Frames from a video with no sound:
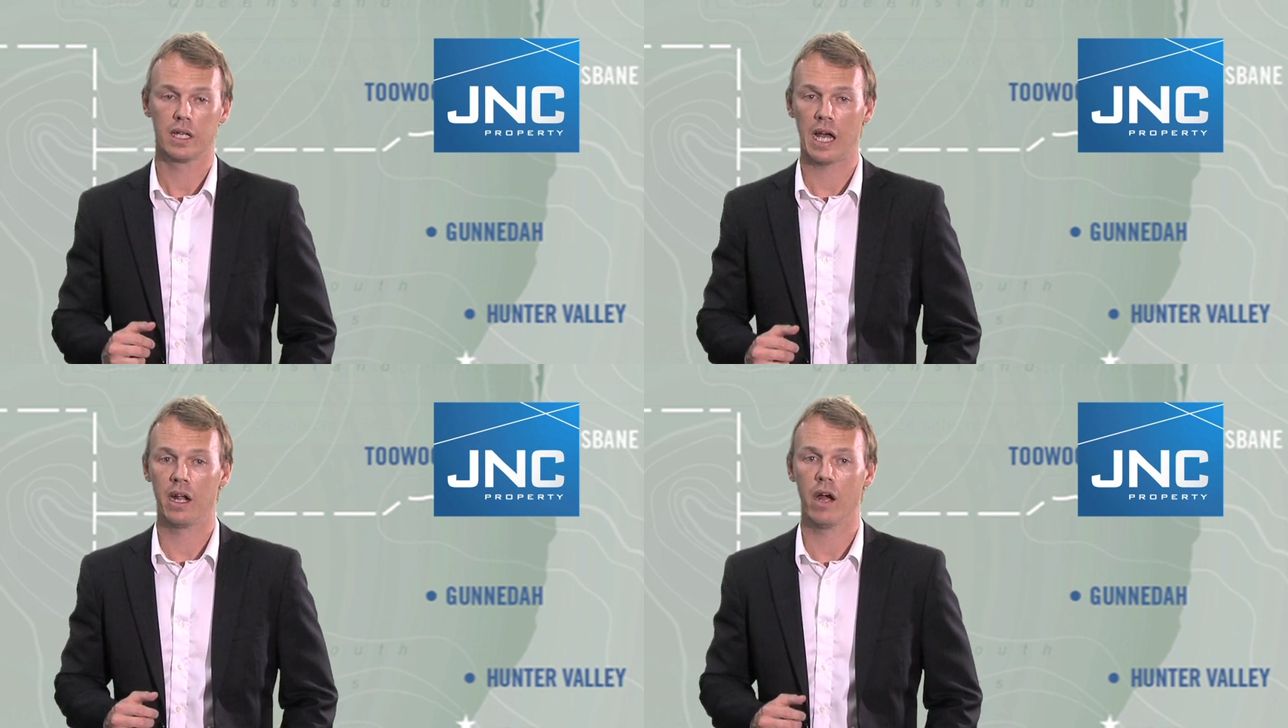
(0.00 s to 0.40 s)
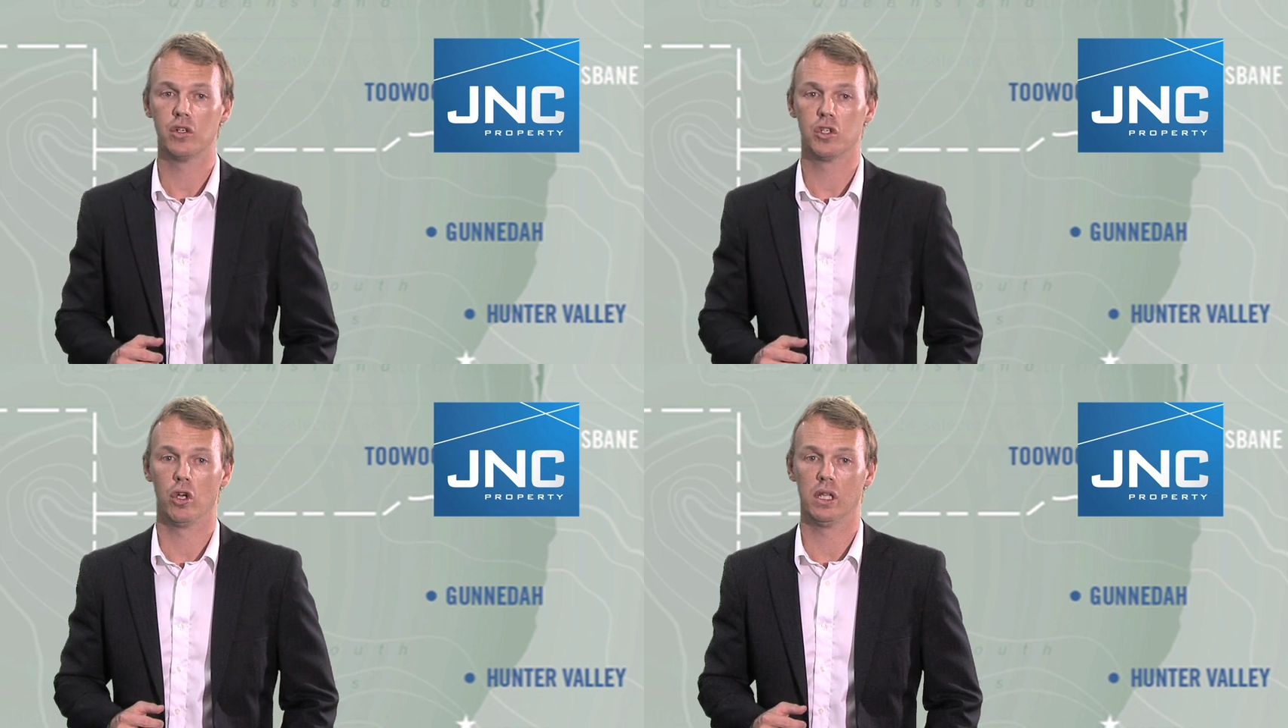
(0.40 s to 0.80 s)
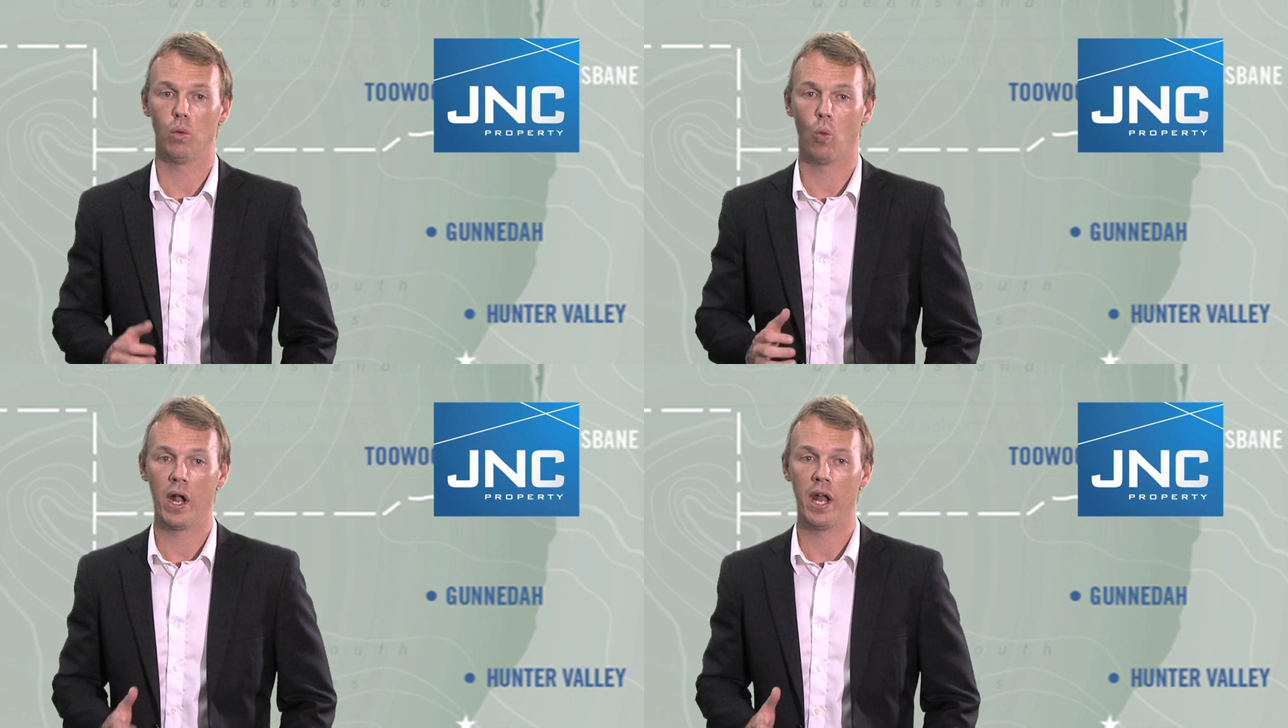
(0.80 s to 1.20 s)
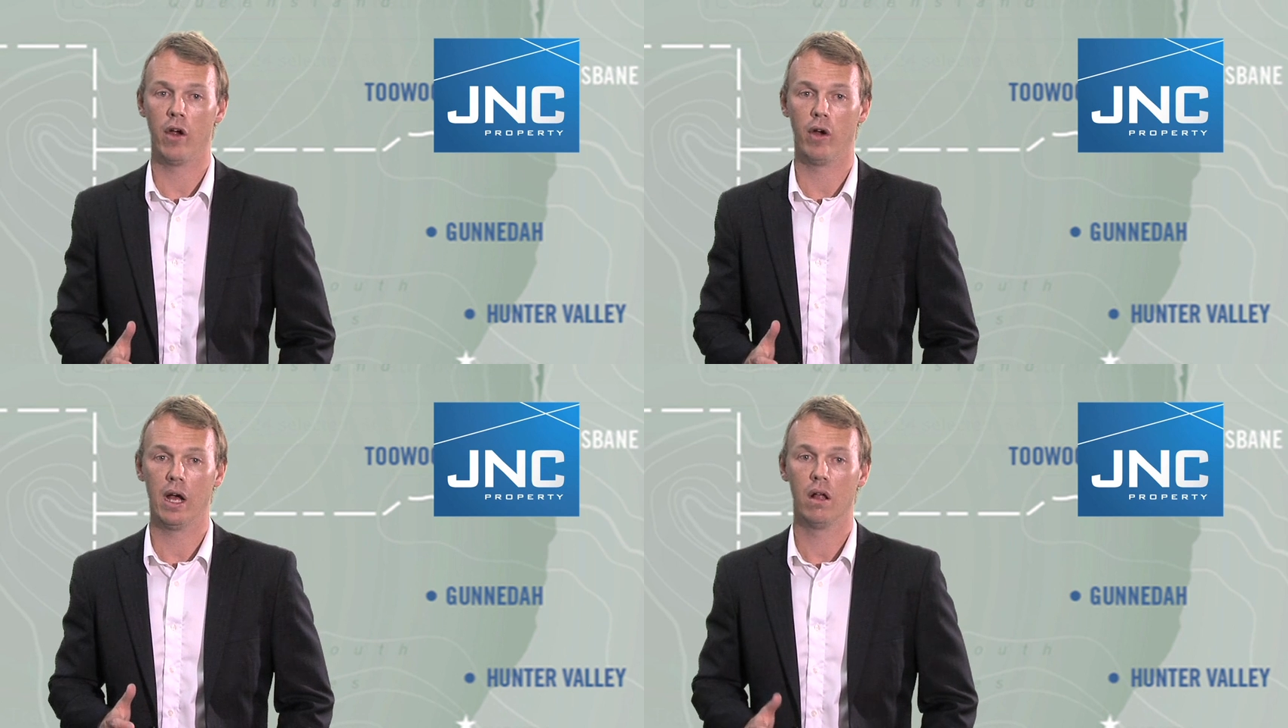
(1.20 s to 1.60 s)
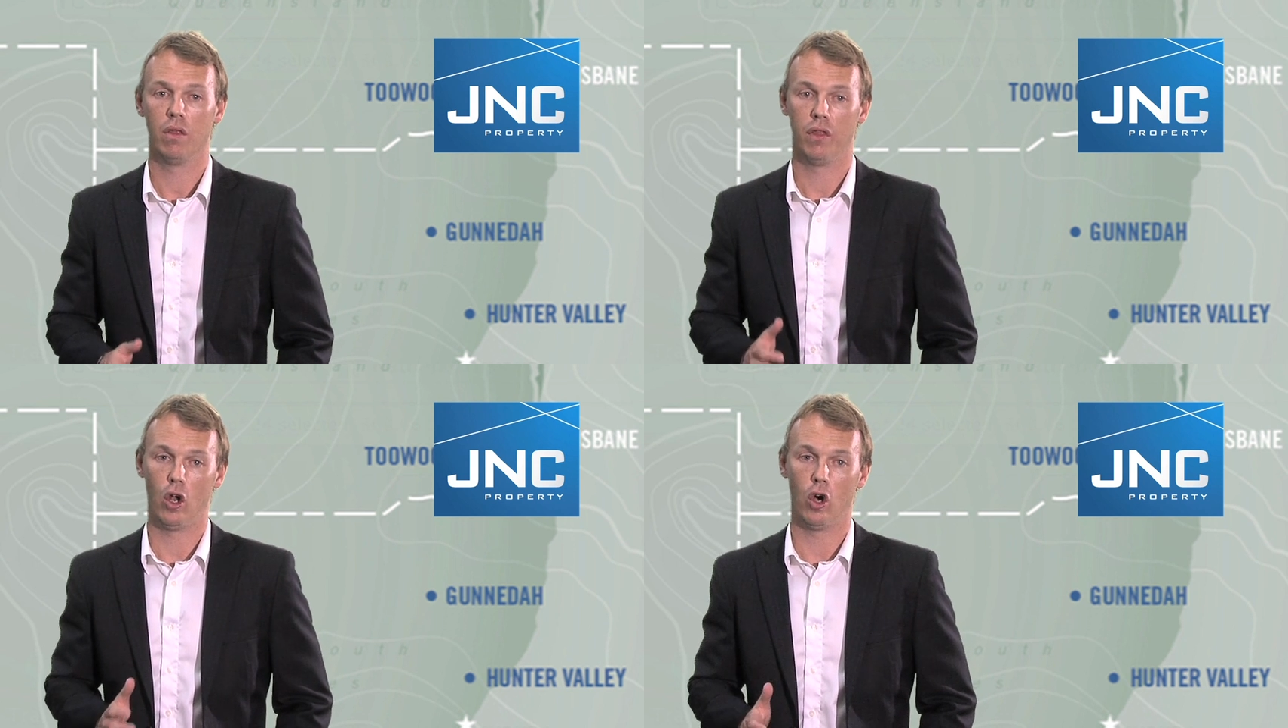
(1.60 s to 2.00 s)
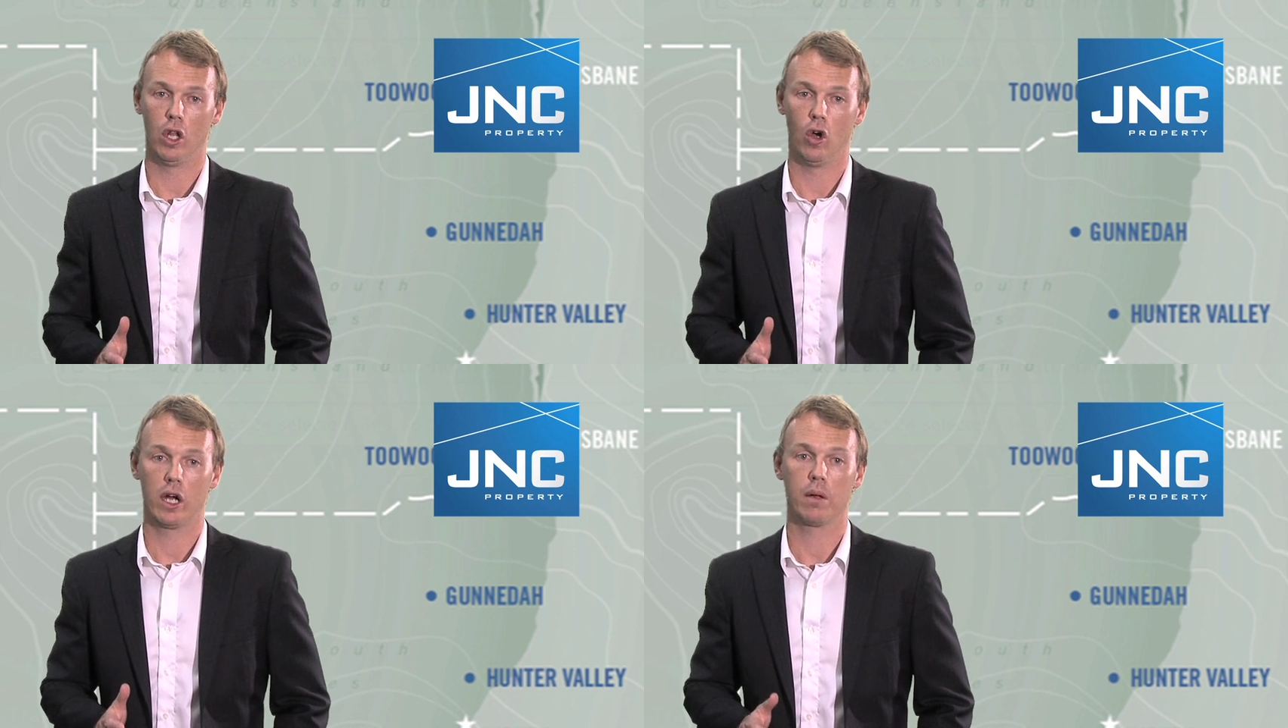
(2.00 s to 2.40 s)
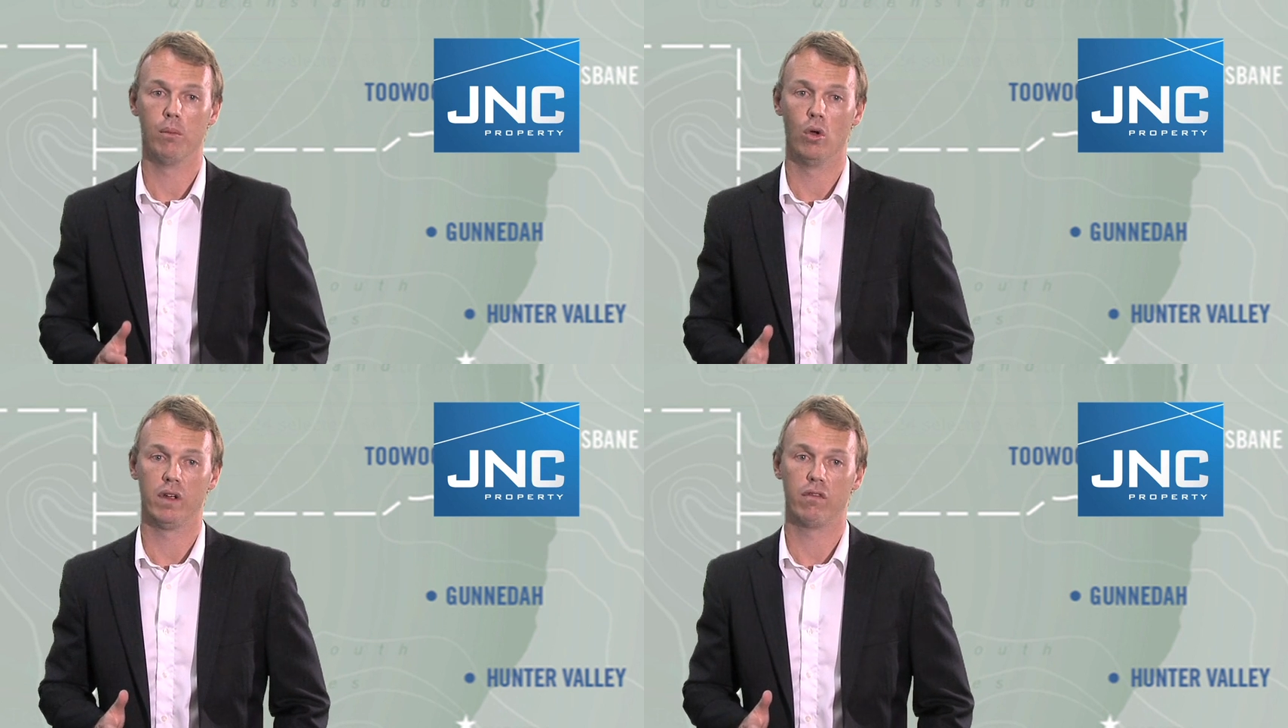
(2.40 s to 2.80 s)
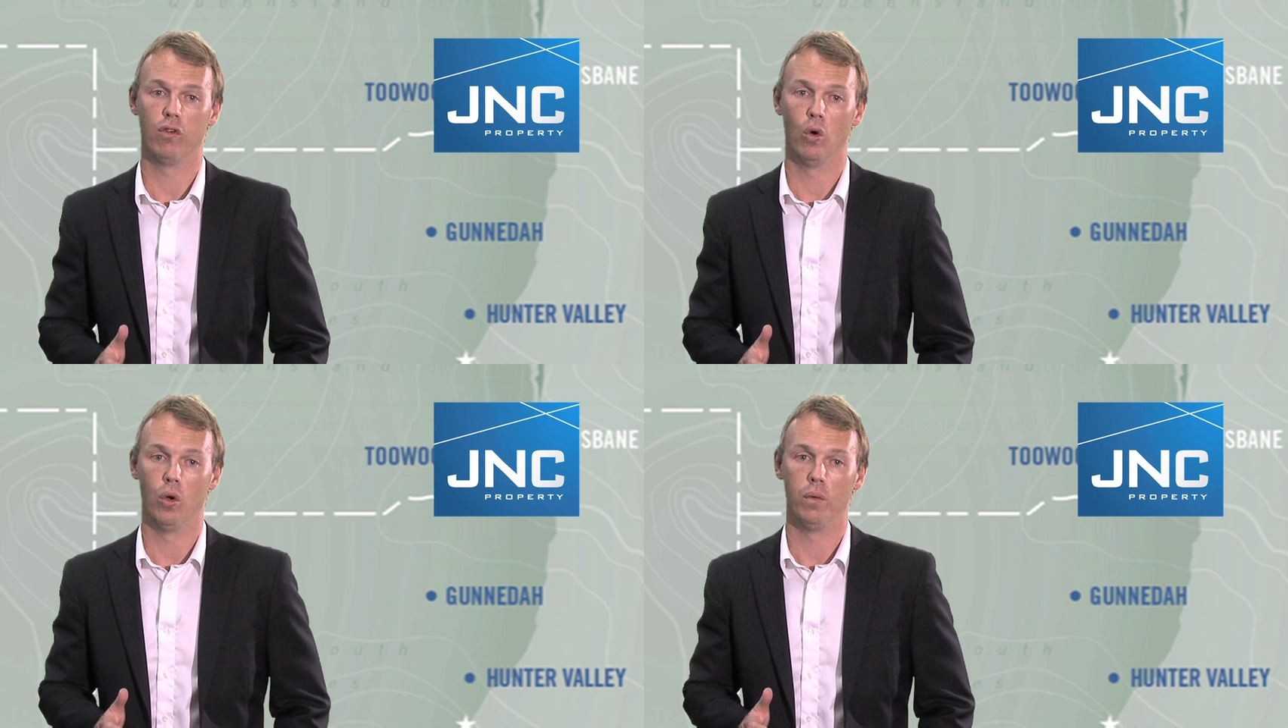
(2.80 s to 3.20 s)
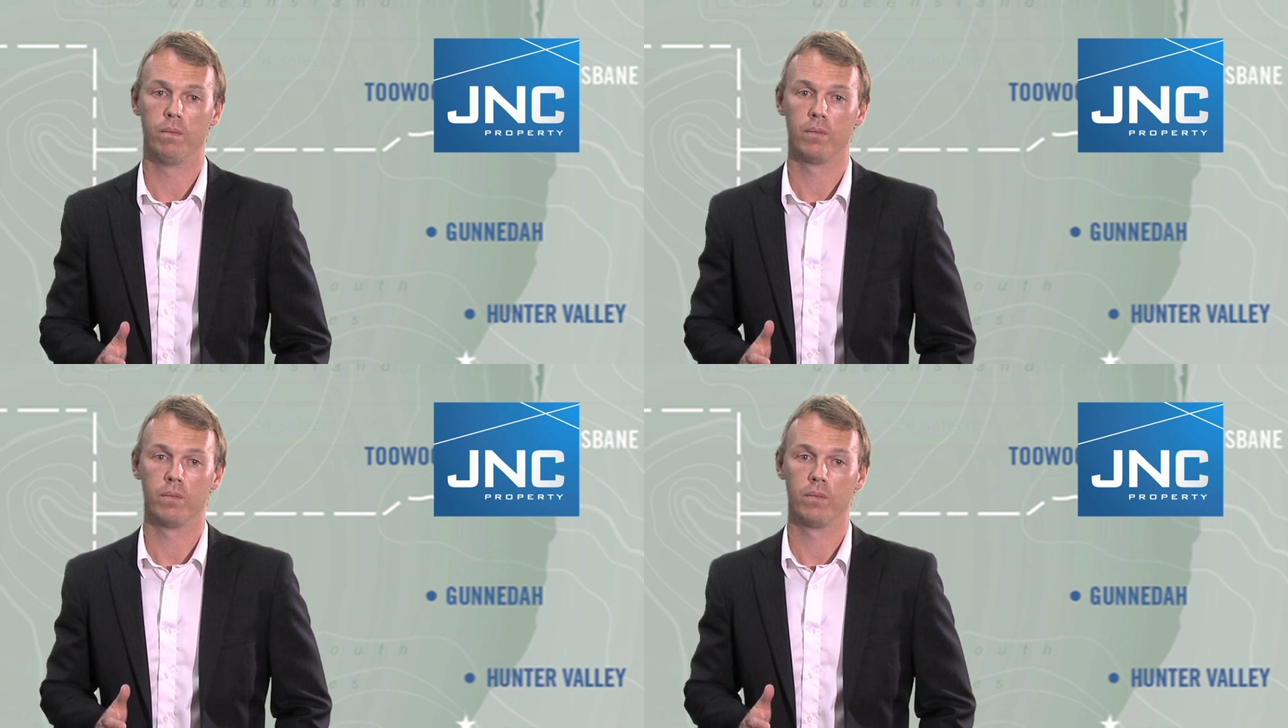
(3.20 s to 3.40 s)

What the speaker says: Gunnedah is certainly one area that I like moving forward.